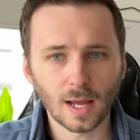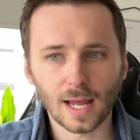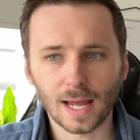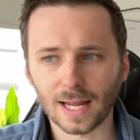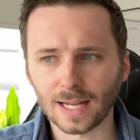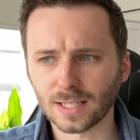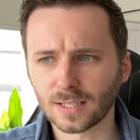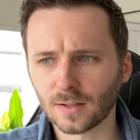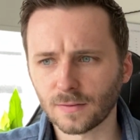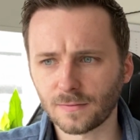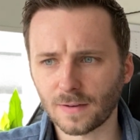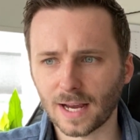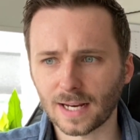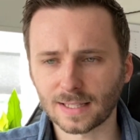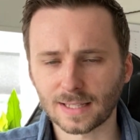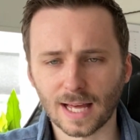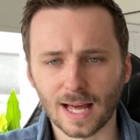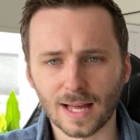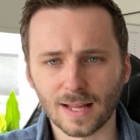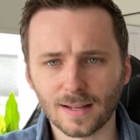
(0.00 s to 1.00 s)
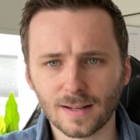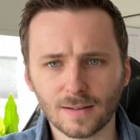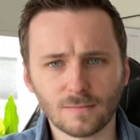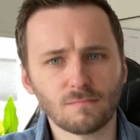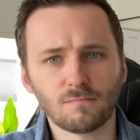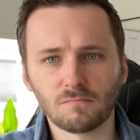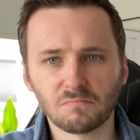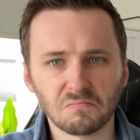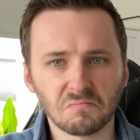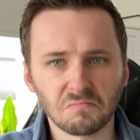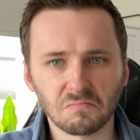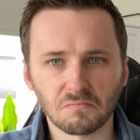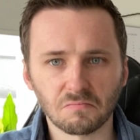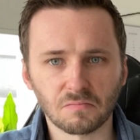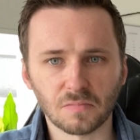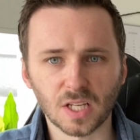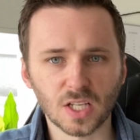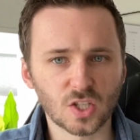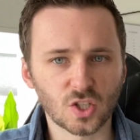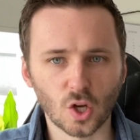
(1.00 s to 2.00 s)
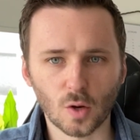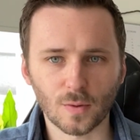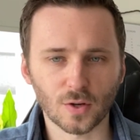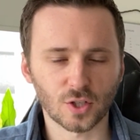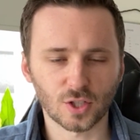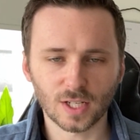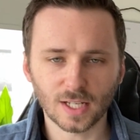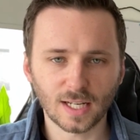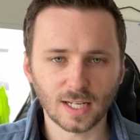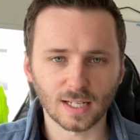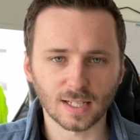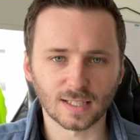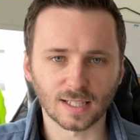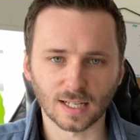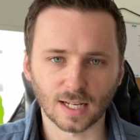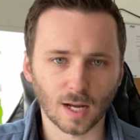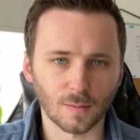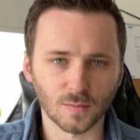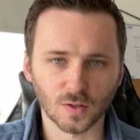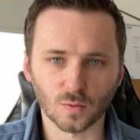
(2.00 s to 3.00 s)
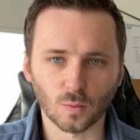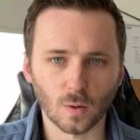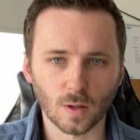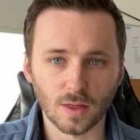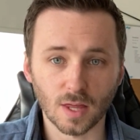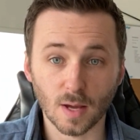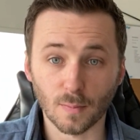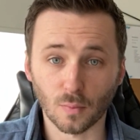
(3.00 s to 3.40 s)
is the fact that there's so much stickiness that comes with their